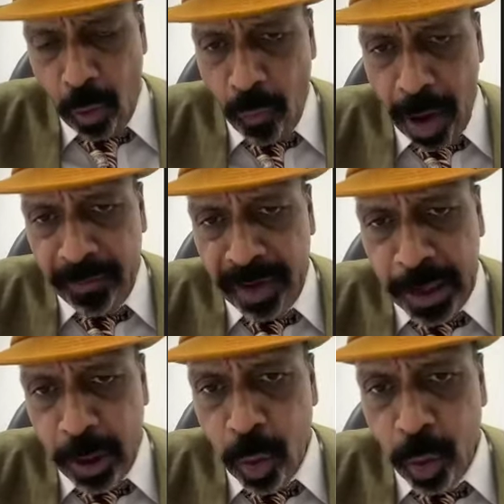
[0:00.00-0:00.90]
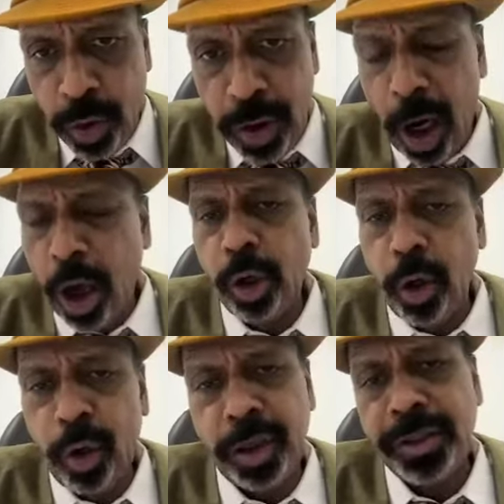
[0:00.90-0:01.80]
when we use
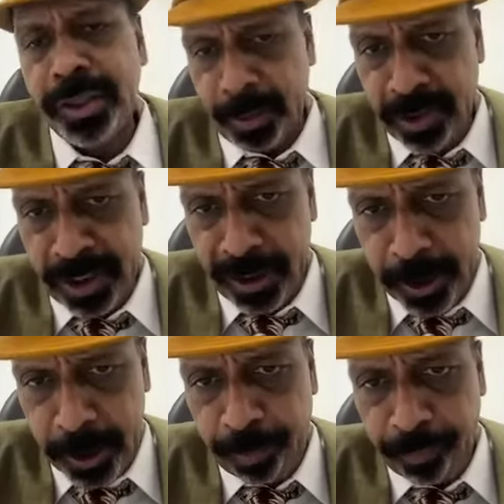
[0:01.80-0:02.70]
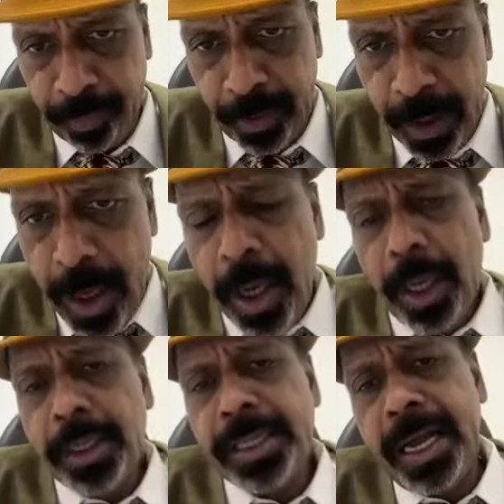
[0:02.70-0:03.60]
autologous stem cells.
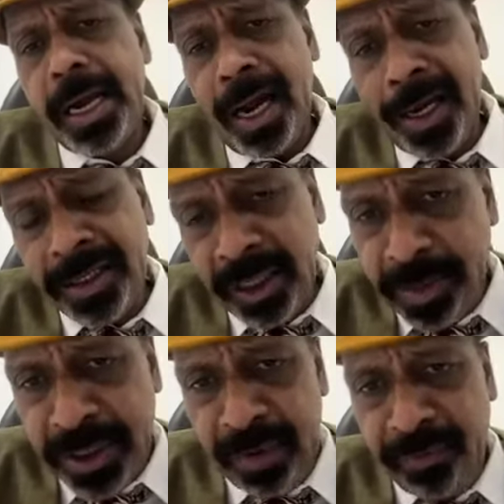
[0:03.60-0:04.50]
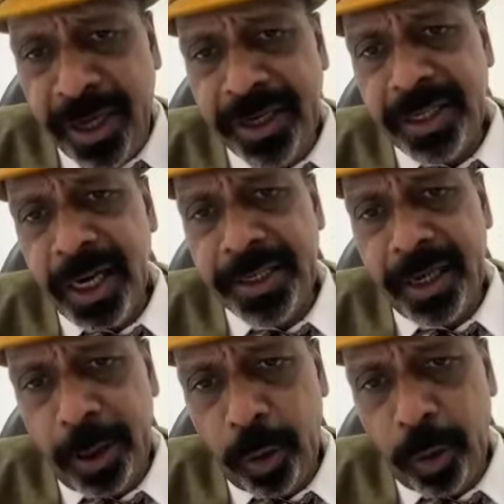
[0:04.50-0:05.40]
There are some safety studies
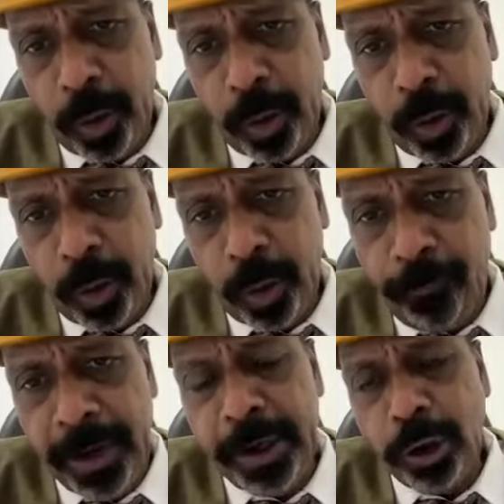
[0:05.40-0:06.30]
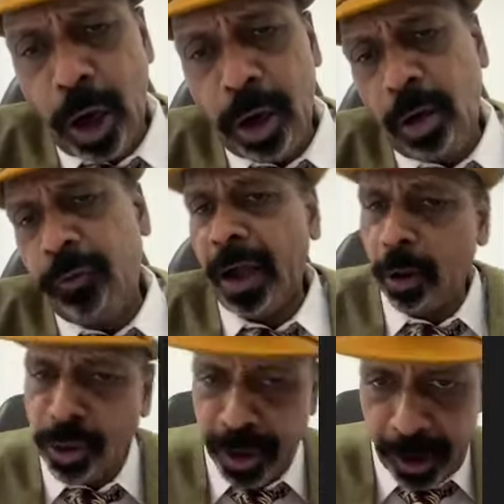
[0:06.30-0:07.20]
are going on when you talk of
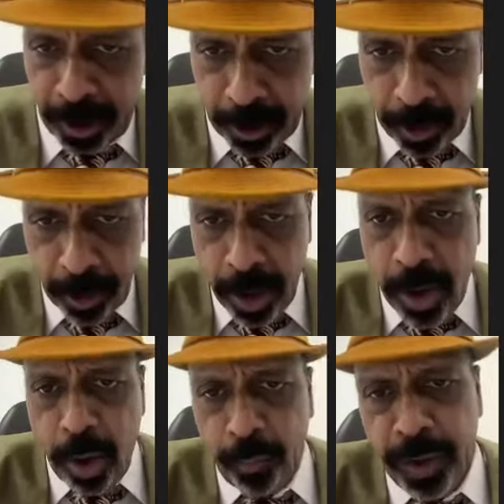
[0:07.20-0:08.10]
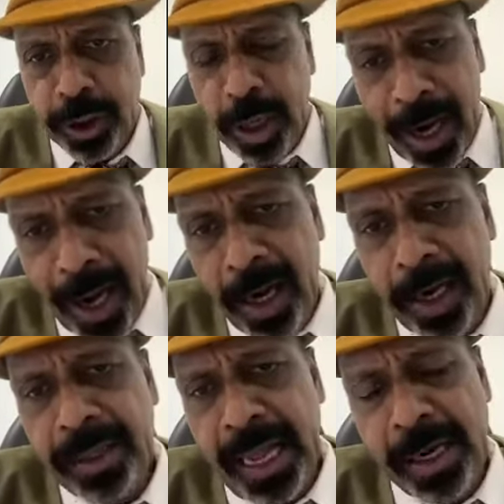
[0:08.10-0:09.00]
allogenic, which are
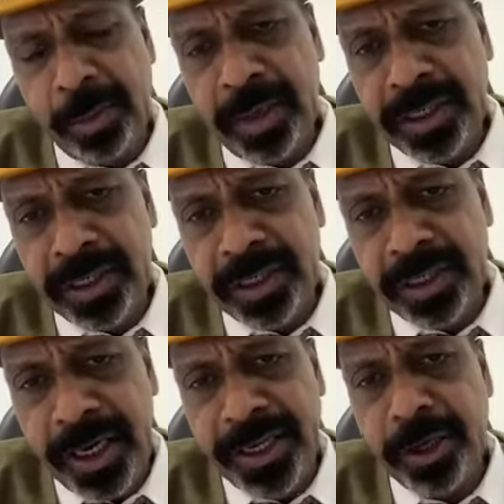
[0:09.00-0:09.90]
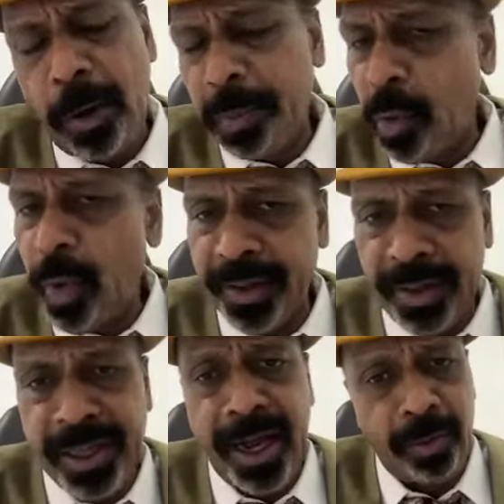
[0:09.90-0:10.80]
in the animal studies have proven
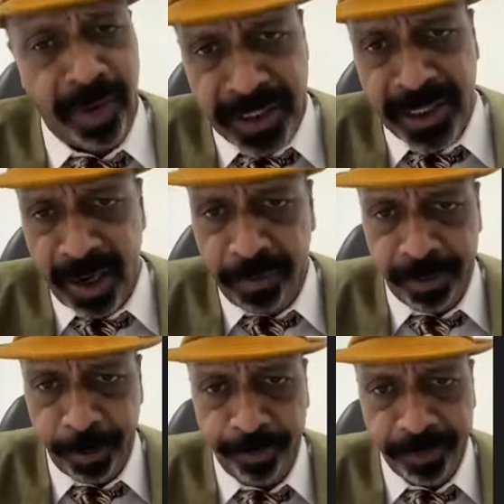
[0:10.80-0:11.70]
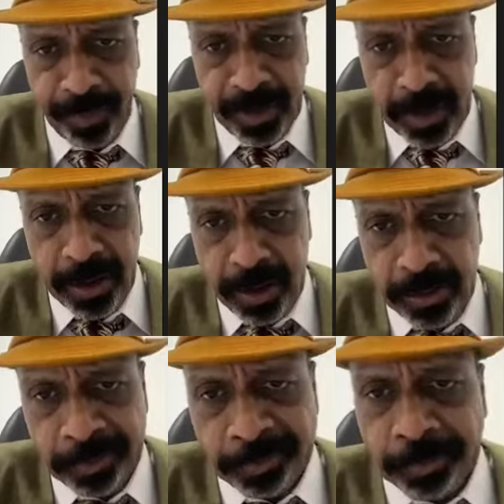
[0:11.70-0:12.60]
they are very safe.
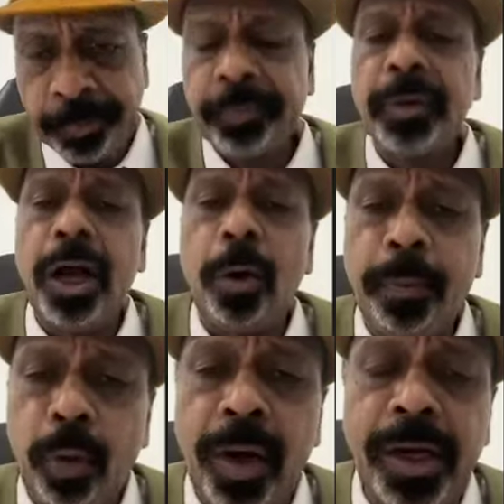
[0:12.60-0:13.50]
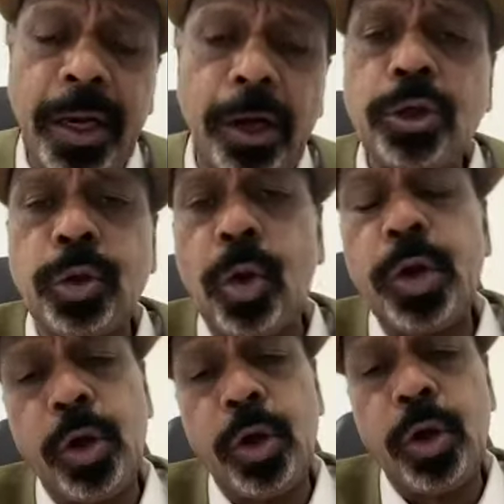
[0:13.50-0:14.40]
They have proven in also
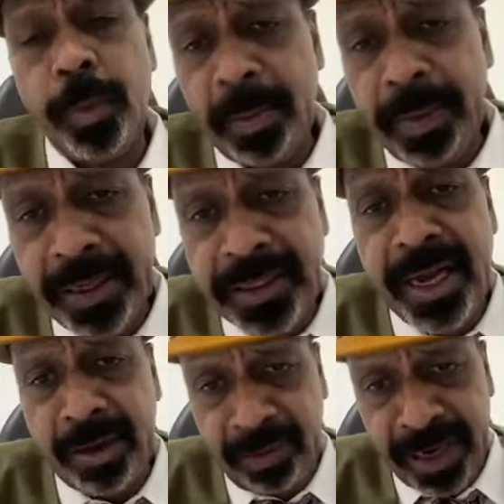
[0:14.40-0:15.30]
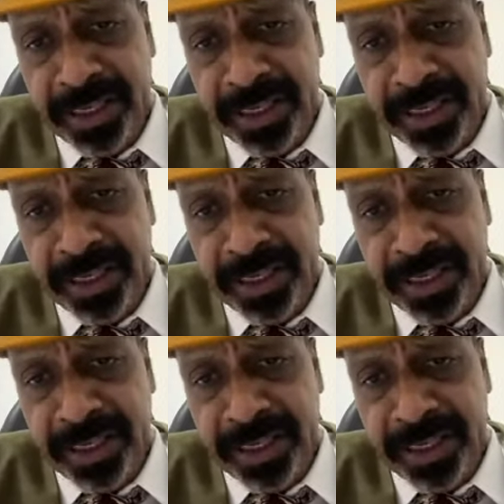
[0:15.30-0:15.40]
human beings they are very